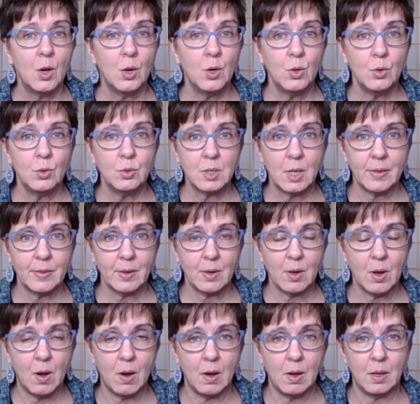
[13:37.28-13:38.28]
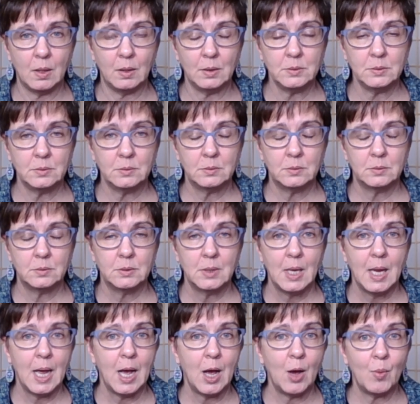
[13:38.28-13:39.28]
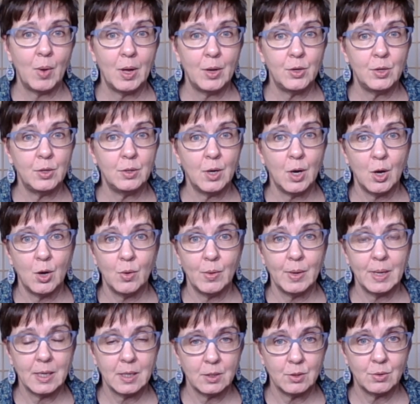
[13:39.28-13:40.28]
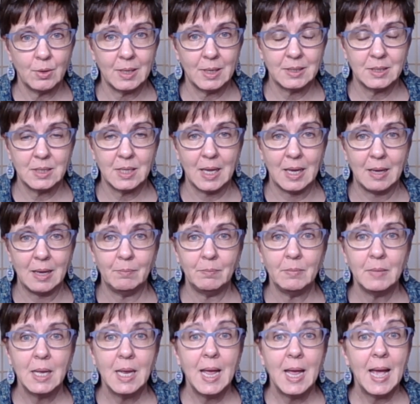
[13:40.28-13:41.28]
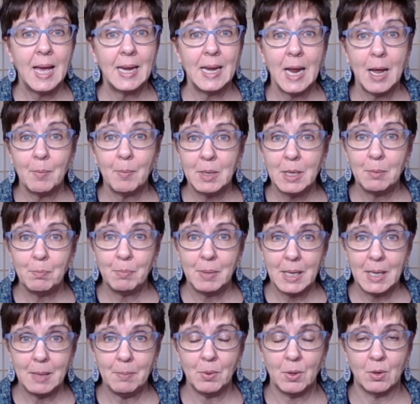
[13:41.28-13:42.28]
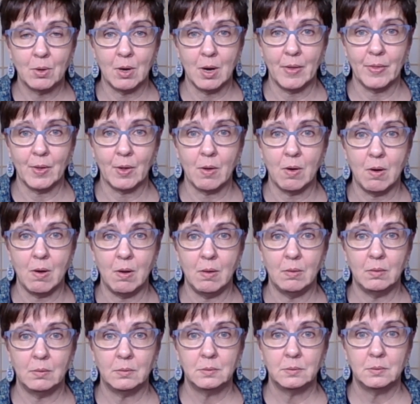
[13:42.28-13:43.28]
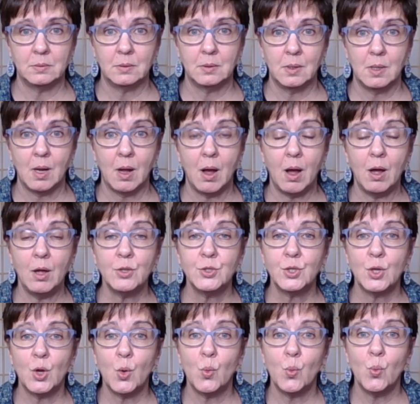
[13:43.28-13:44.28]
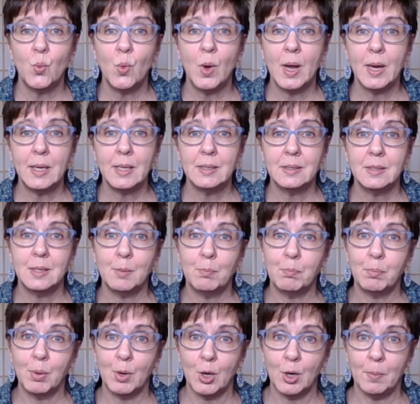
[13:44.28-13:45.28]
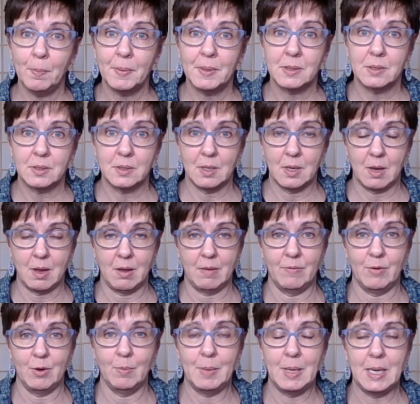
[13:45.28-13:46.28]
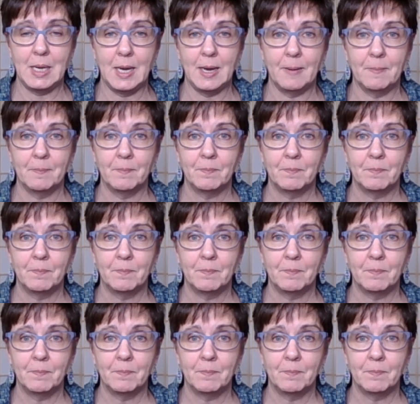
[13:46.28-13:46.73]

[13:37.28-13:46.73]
who's on the call, how well you know and can trust them, and how many people are on the call. Also, what is the purpose of your meeting?